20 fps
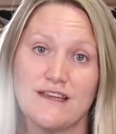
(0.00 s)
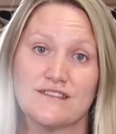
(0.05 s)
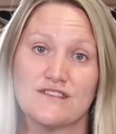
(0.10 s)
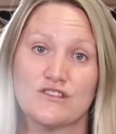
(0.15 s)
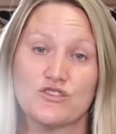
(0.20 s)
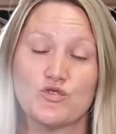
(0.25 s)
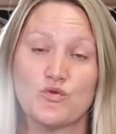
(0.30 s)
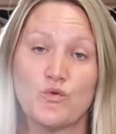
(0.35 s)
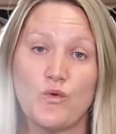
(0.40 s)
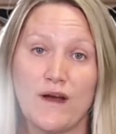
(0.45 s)
It's
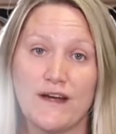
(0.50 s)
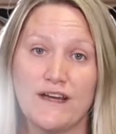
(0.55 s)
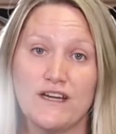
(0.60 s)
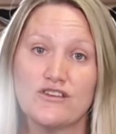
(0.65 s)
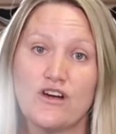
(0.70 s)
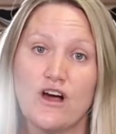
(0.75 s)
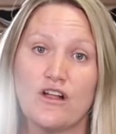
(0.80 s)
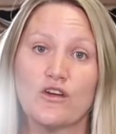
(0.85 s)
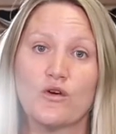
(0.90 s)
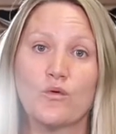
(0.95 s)
a
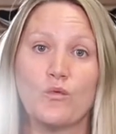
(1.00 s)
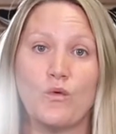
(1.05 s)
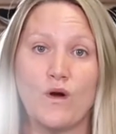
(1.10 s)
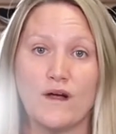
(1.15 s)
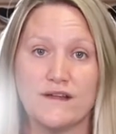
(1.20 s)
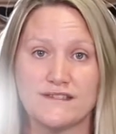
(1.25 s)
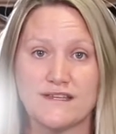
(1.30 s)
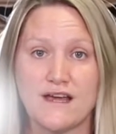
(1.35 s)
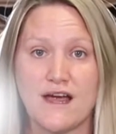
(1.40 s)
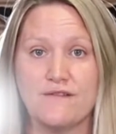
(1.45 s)
$20
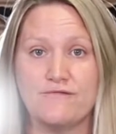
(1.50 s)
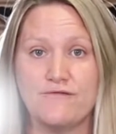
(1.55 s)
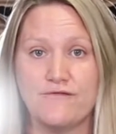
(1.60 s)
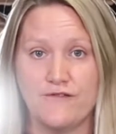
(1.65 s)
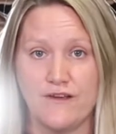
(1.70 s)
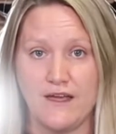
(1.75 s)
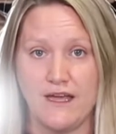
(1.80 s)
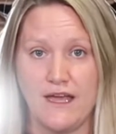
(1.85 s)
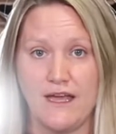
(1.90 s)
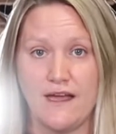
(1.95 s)
one time
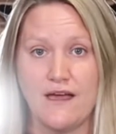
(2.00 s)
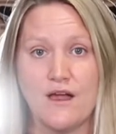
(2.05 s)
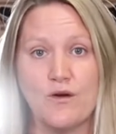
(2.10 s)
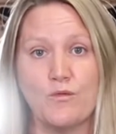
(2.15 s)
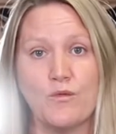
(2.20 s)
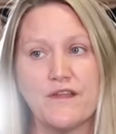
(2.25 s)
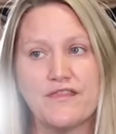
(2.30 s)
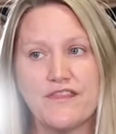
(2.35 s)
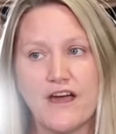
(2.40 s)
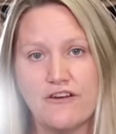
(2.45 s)
fee.
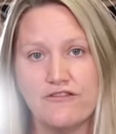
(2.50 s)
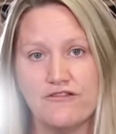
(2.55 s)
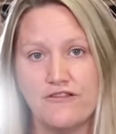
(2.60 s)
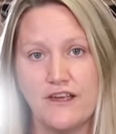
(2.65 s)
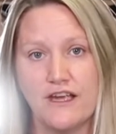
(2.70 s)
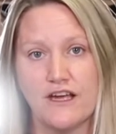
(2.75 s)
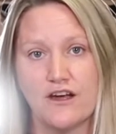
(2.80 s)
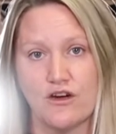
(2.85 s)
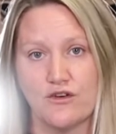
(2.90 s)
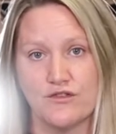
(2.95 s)
And what that
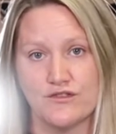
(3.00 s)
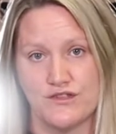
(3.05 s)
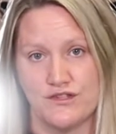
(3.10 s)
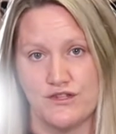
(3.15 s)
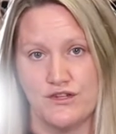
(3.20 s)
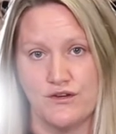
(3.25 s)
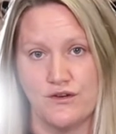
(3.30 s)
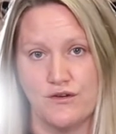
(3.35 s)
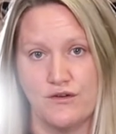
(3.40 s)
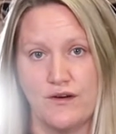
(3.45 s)
fee goes
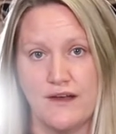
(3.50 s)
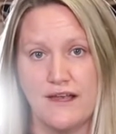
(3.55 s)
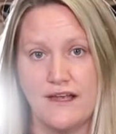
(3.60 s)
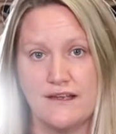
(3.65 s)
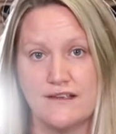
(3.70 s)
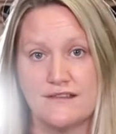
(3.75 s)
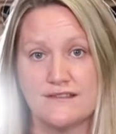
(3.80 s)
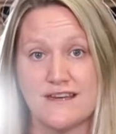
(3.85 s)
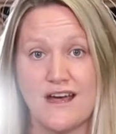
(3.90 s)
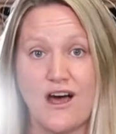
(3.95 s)
to
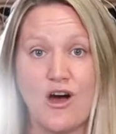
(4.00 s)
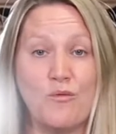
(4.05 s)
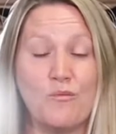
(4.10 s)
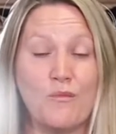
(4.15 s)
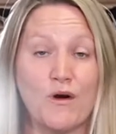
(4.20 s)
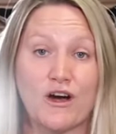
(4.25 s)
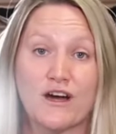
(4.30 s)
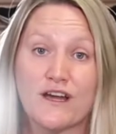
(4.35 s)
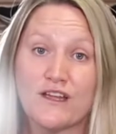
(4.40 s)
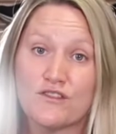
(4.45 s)
is to help
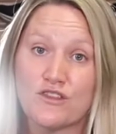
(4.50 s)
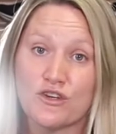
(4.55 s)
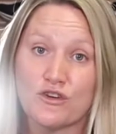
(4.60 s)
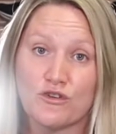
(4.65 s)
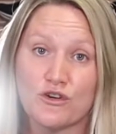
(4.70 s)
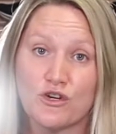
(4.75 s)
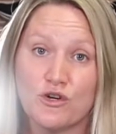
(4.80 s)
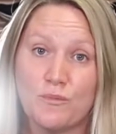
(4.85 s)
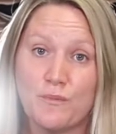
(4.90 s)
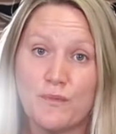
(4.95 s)
market the
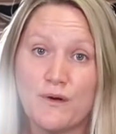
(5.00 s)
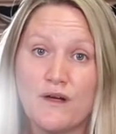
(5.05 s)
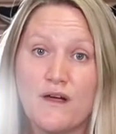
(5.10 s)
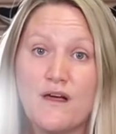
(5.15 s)
group,